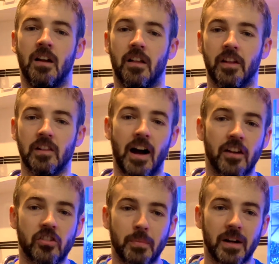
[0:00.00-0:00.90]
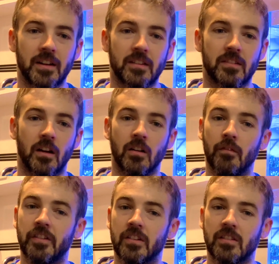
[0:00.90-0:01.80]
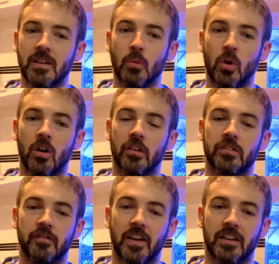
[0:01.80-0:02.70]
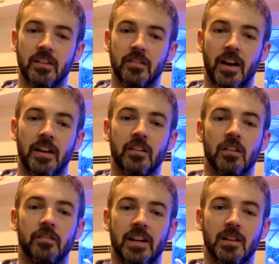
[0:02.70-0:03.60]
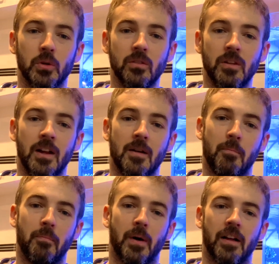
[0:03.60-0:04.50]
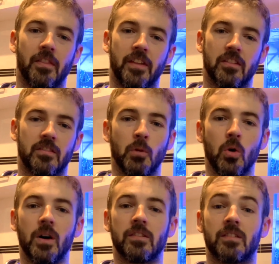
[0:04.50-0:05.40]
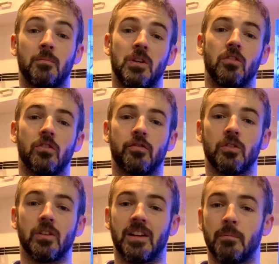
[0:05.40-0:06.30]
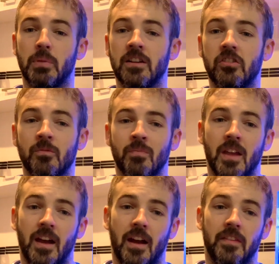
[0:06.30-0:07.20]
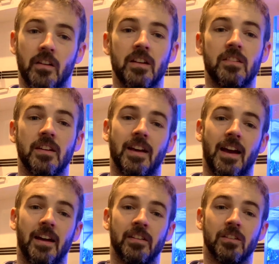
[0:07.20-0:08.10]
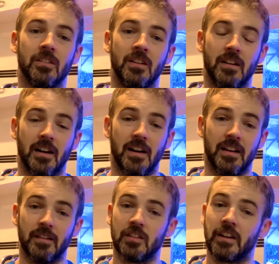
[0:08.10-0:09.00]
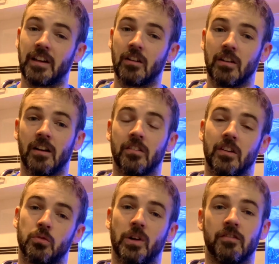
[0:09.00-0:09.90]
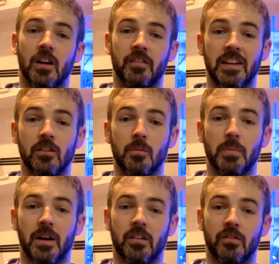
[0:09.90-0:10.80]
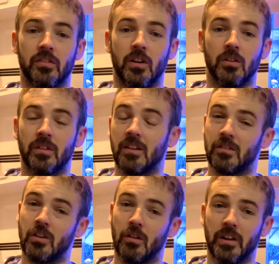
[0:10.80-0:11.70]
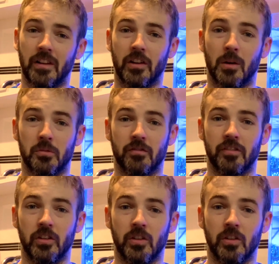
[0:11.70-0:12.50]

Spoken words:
The larger buckets are obviously more cost effective and are available, but these small ones can be useful in a pinch and they're easier to handle if lugging around a 25 kilo bucket of salt is not really an option for you.